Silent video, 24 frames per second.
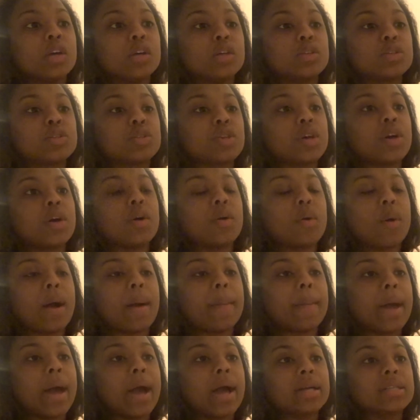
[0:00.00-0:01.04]
So
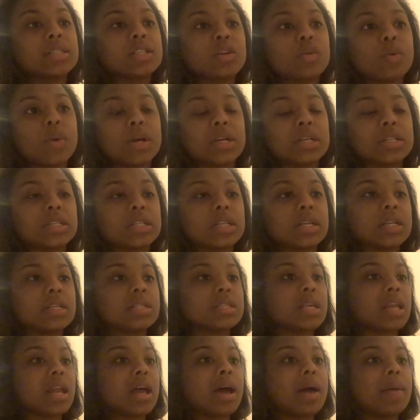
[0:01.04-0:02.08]
I'm asking
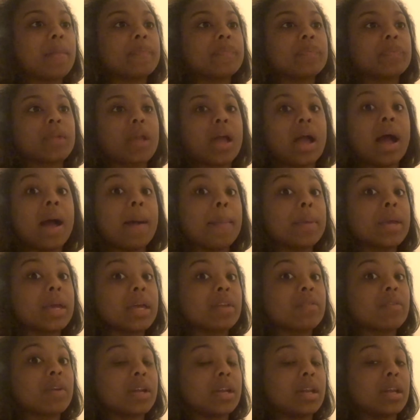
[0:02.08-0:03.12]
questions and I'm
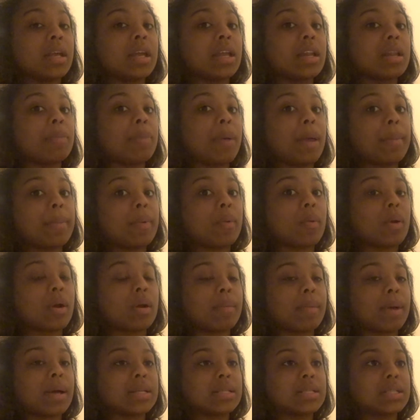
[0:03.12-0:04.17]
getting ready to get the
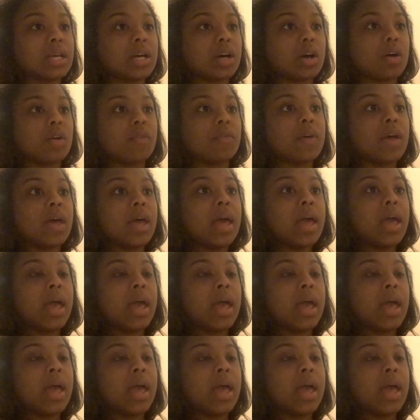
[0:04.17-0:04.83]
paperwork myself.